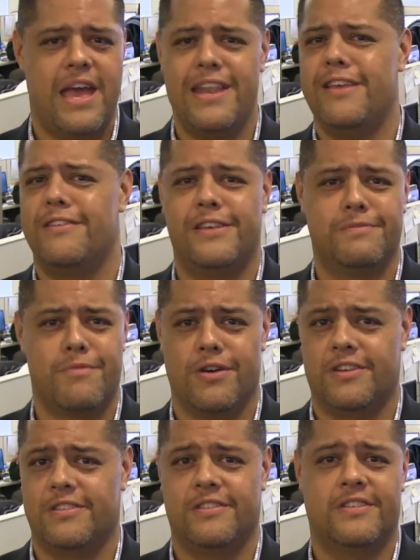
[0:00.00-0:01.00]
any of these
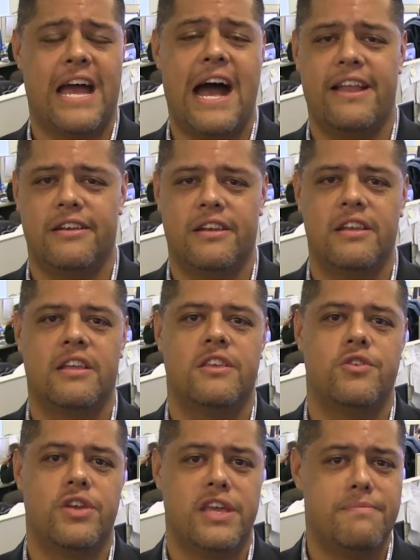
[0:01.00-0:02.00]
markets, cotton,
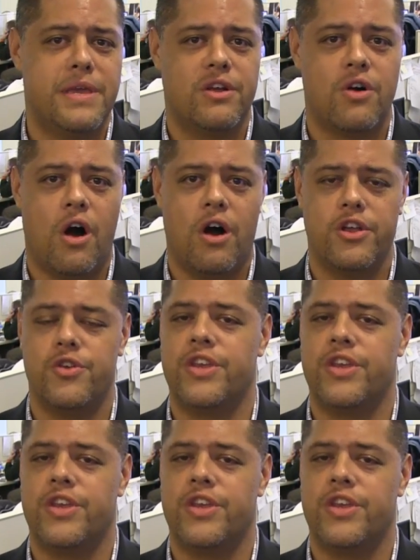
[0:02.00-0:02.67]
you can give me a call,